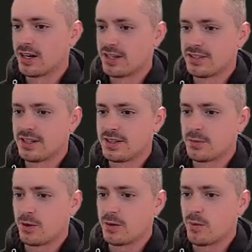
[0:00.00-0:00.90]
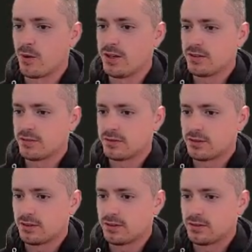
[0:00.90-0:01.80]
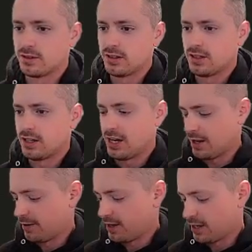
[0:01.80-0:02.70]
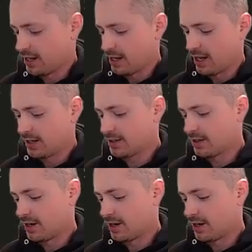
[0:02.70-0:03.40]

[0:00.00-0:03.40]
set the breakpoint, and then hit,